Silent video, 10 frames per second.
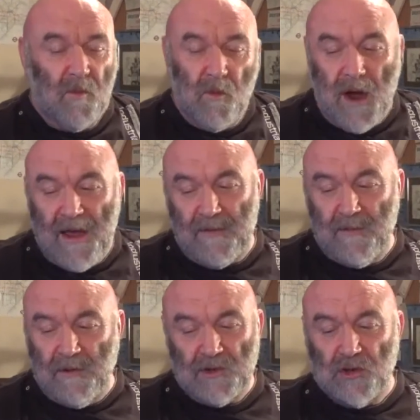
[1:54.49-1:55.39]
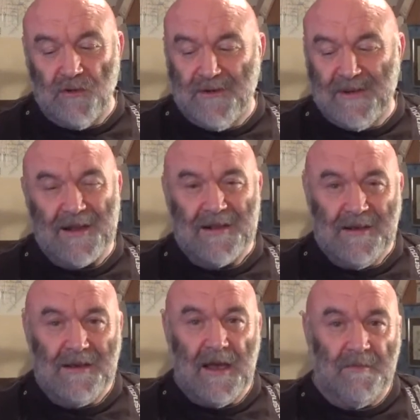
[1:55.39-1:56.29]
whatever, I'm not sure exactly
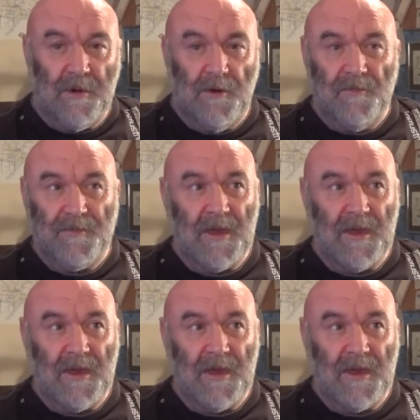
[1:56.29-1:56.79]
yet, but